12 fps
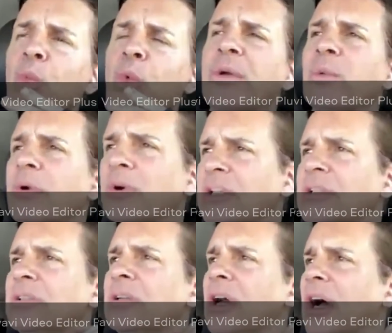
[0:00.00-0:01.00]
when we were
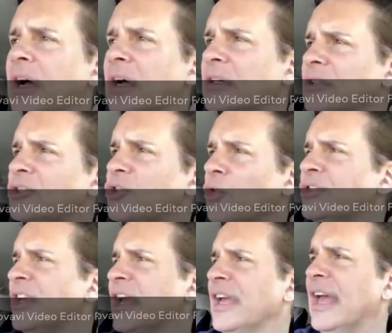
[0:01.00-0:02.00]
in
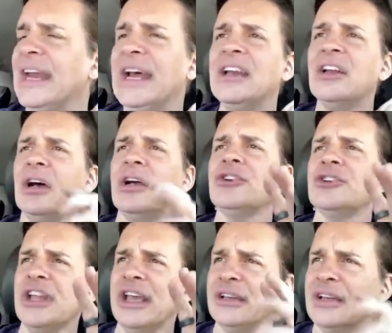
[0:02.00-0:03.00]
Chongqing, and I
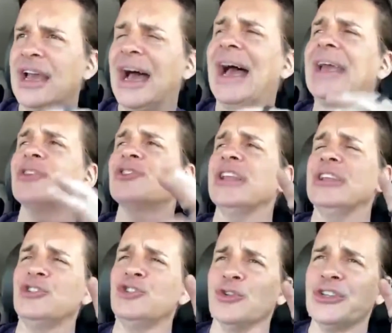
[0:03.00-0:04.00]
understand
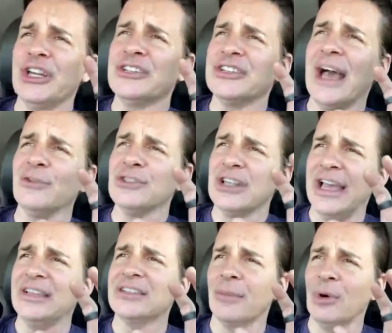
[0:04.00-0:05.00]
that Chongqing sounds
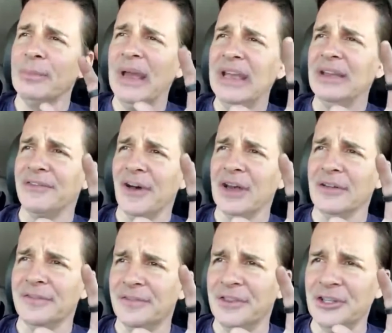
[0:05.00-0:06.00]
like someone making fun
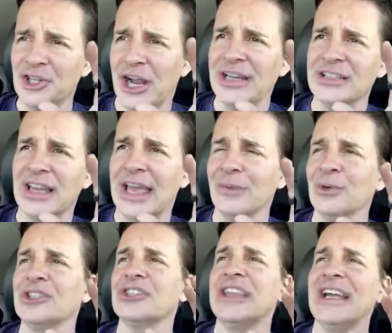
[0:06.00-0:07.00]
of the Chinese
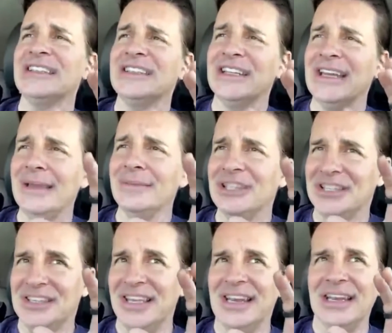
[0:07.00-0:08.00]
language. That's the name of the
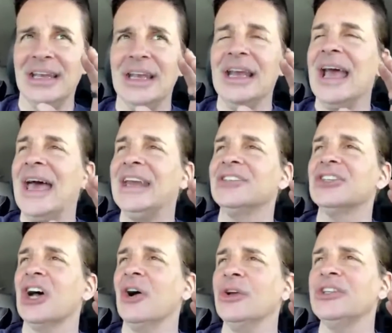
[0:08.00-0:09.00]
city, and
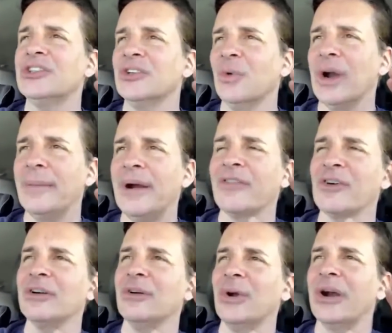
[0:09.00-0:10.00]
it's always,
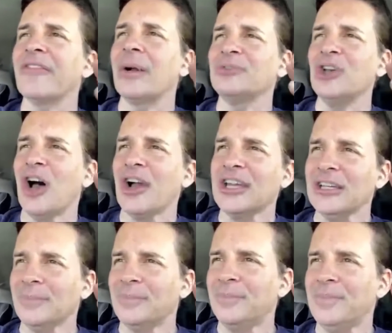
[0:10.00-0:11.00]
whenever I'm
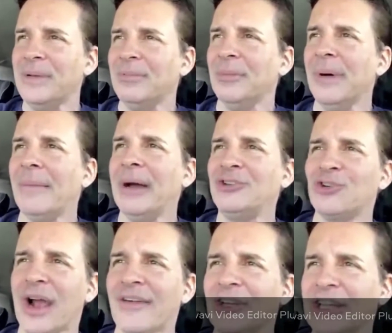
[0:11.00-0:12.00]
talking to people about my
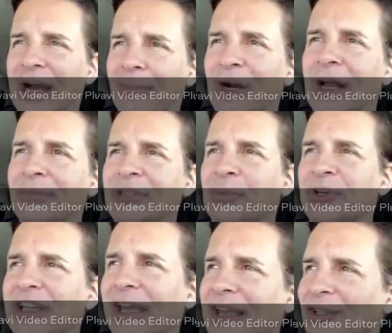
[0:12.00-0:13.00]
travel and I bring up this
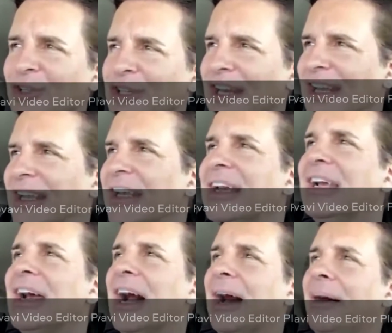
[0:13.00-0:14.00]
particular city,
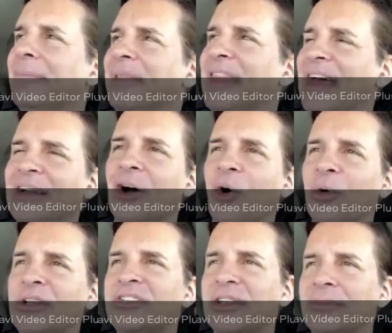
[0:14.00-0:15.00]
that
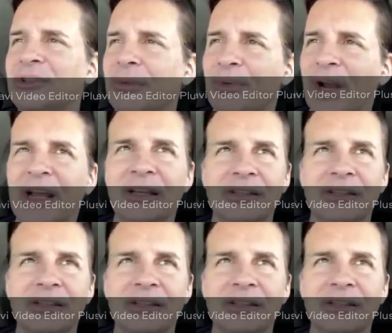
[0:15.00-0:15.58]
always seems to bring